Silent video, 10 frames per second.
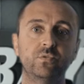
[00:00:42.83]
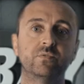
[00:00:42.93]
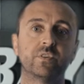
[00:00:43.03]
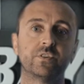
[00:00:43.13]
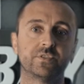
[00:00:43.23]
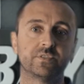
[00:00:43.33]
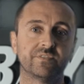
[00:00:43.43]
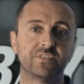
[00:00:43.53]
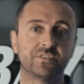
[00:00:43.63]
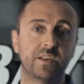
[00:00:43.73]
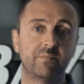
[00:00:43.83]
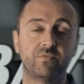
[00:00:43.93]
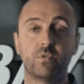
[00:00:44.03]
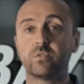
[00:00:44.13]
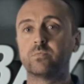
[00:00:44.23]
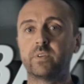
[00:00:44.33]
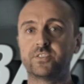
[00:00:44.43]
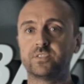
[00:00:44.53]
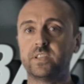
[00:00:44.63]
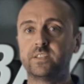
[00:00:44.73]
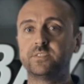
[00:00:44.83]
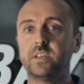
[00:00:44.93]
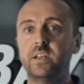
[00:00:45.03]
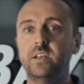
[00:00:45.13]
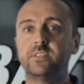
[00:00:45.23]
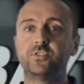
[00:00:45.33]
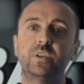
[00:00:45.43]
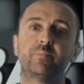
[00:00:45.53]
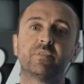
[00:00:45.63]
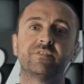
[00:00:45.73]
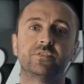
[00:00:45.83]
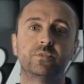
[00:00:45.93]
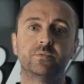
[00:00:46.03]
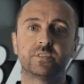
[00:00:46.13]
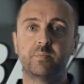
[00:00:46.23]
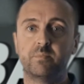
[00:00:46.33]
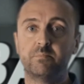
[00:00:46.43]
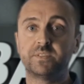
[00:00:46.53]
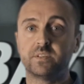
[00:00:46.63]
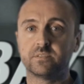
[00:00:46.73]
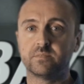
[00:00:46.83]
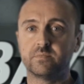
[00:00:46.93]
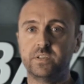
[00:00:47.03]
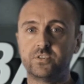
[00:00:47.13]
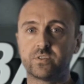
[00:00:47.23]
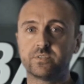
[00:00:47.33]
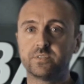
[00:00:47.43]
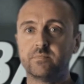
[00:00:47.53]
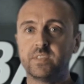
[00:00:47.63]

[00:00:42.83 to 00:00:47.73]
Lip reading: versions of the same focal range lens, the cheaper of the two is going to be missing some features.